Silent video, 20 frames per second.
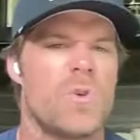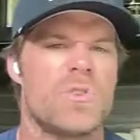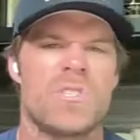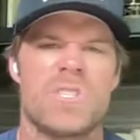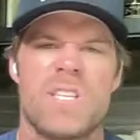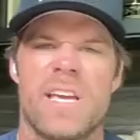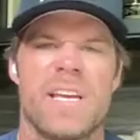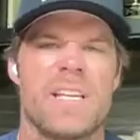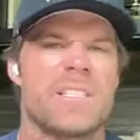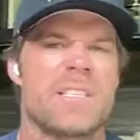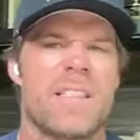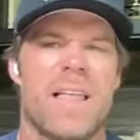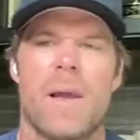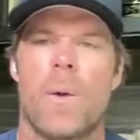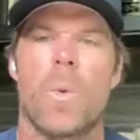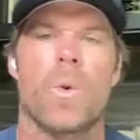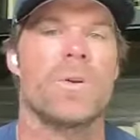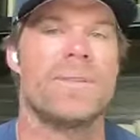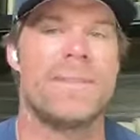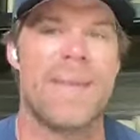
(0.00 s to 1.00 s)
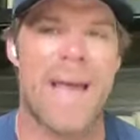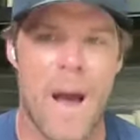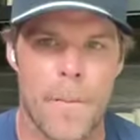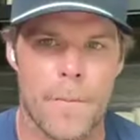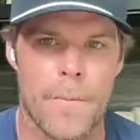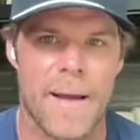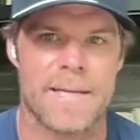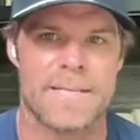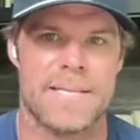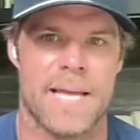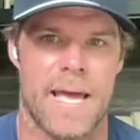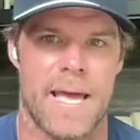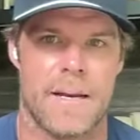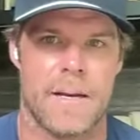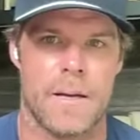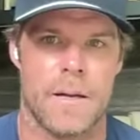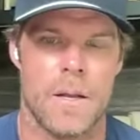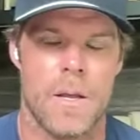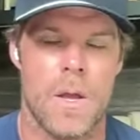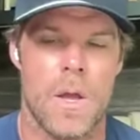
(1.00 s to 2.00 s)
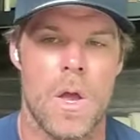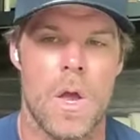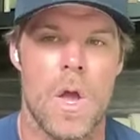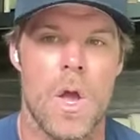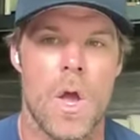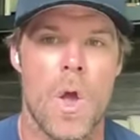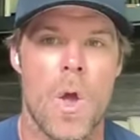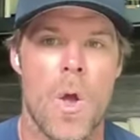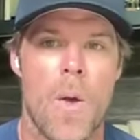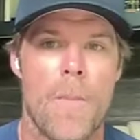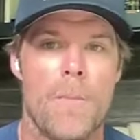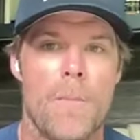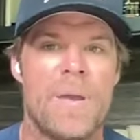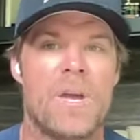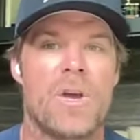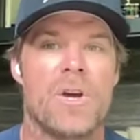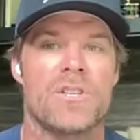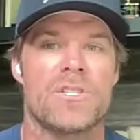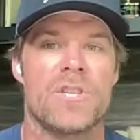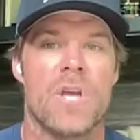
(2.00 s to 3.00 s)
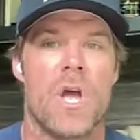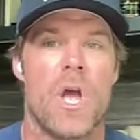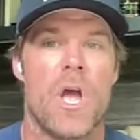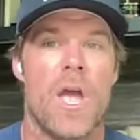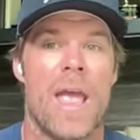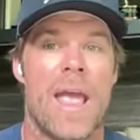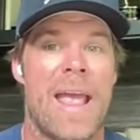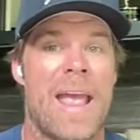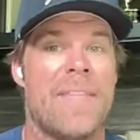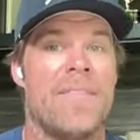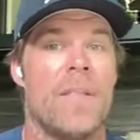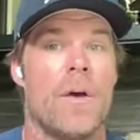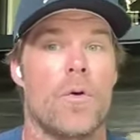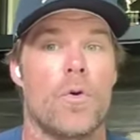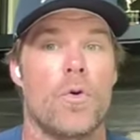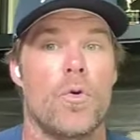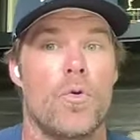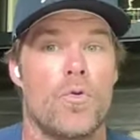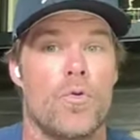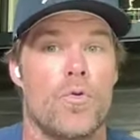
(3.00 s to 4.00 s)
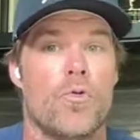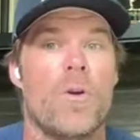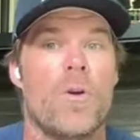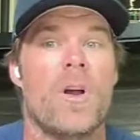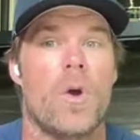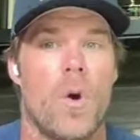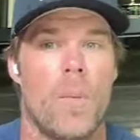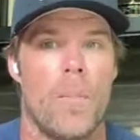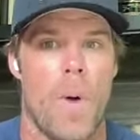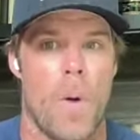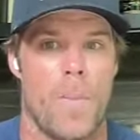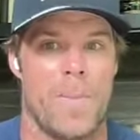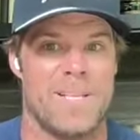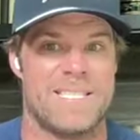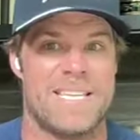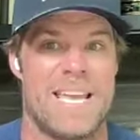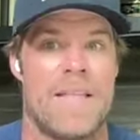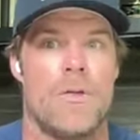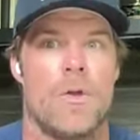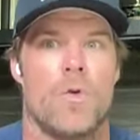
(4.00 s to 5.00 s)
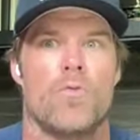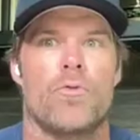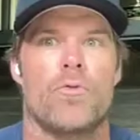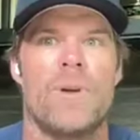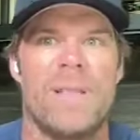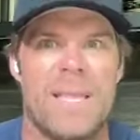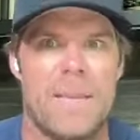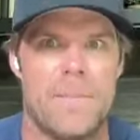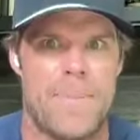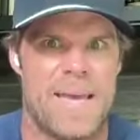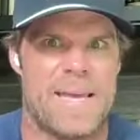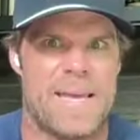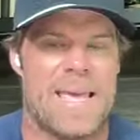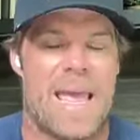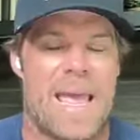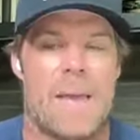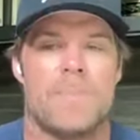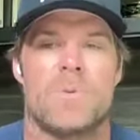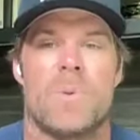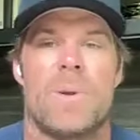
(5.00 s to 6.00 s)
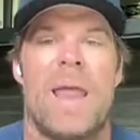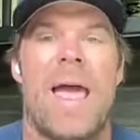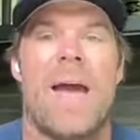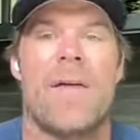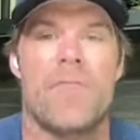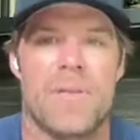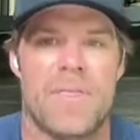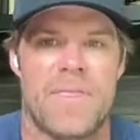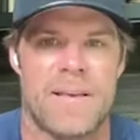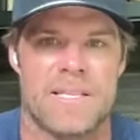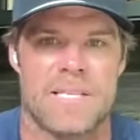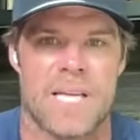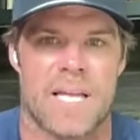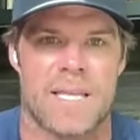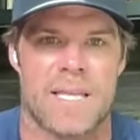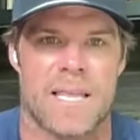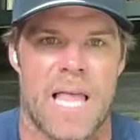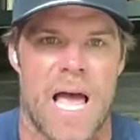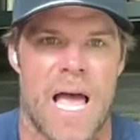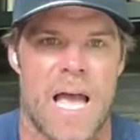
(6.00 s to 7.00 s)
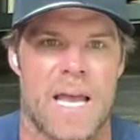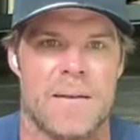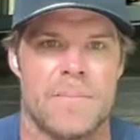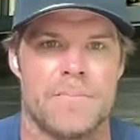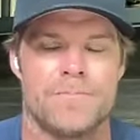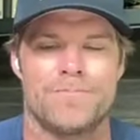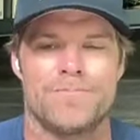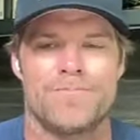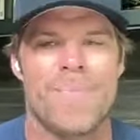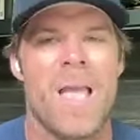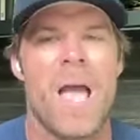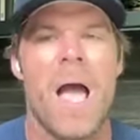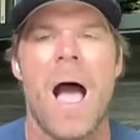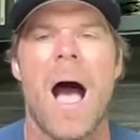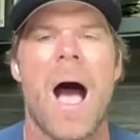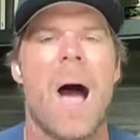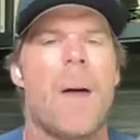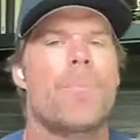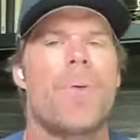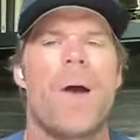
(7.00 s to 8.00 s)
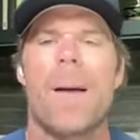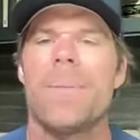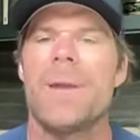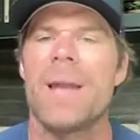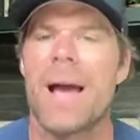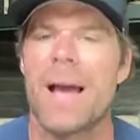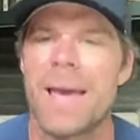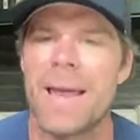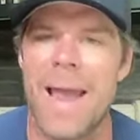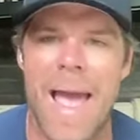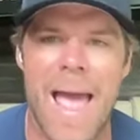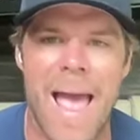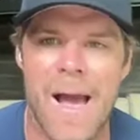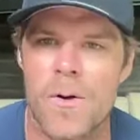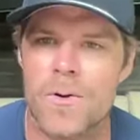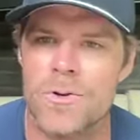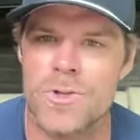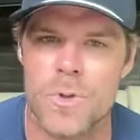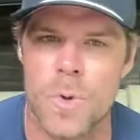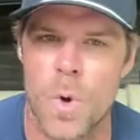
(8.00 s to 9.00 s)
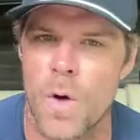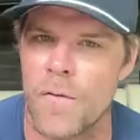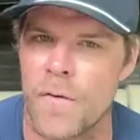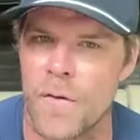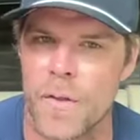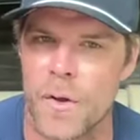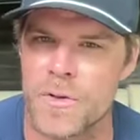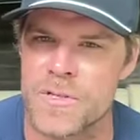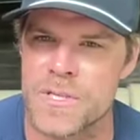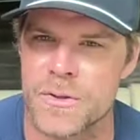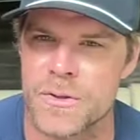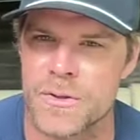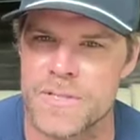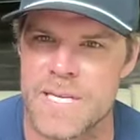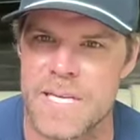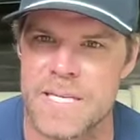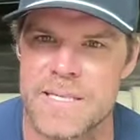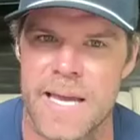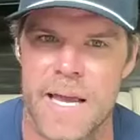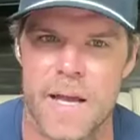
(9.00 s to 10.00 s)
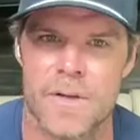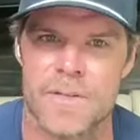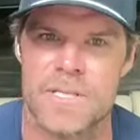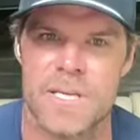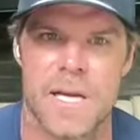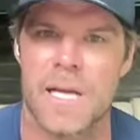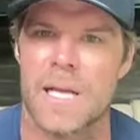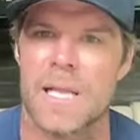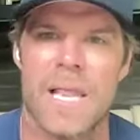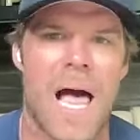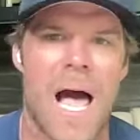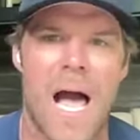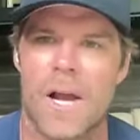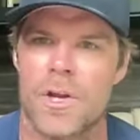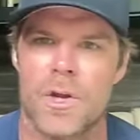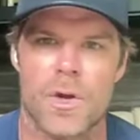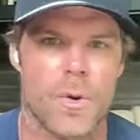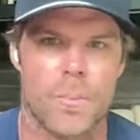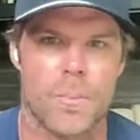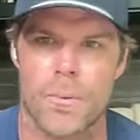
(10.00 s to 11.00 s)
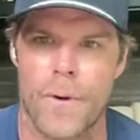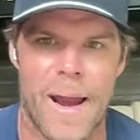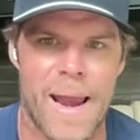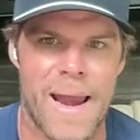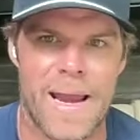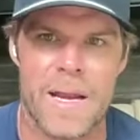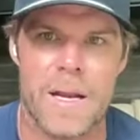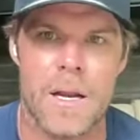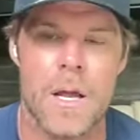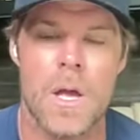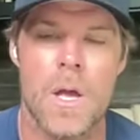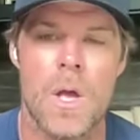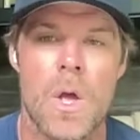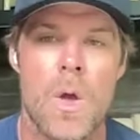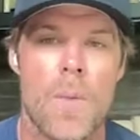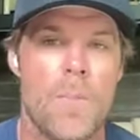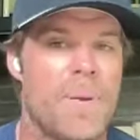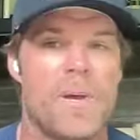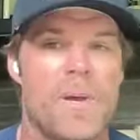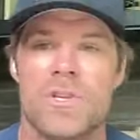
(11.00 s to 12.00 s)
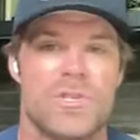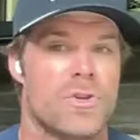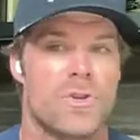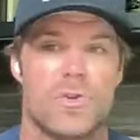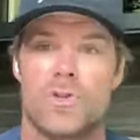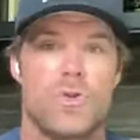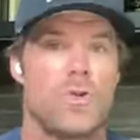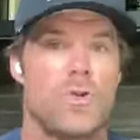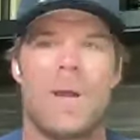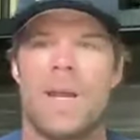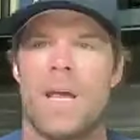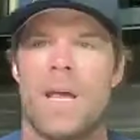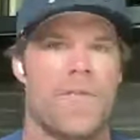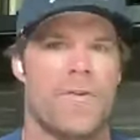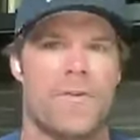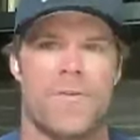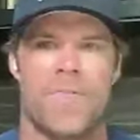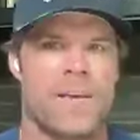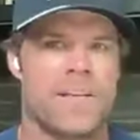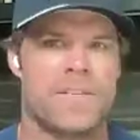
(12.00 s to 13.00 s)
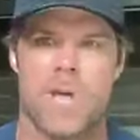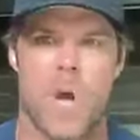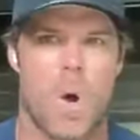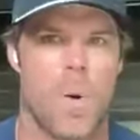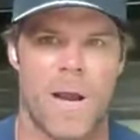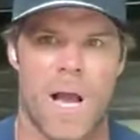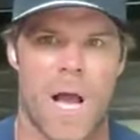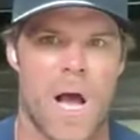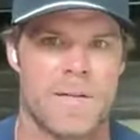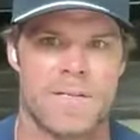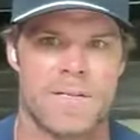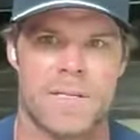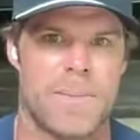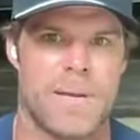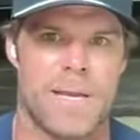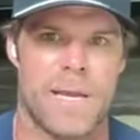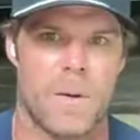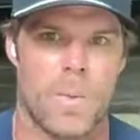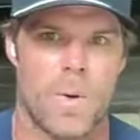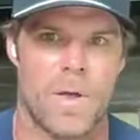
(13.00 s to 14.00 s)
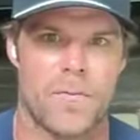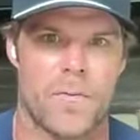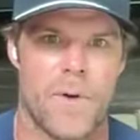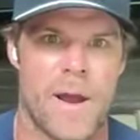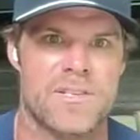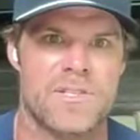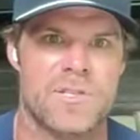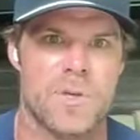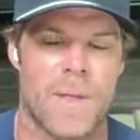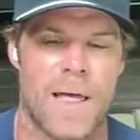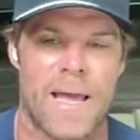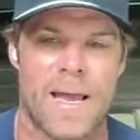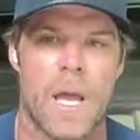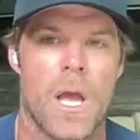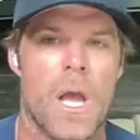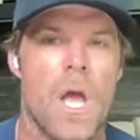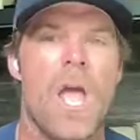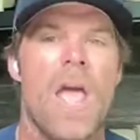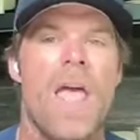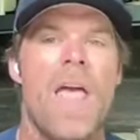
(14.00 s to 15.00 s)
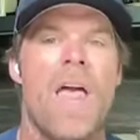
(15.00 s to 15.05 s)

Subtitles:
those things like we're down by 10. Because in the critical moments, in the really big games, when everything's on the line, I'm probably not going to hound you over those little details and clog your brain because there's too many other things going on to begin with, right? So like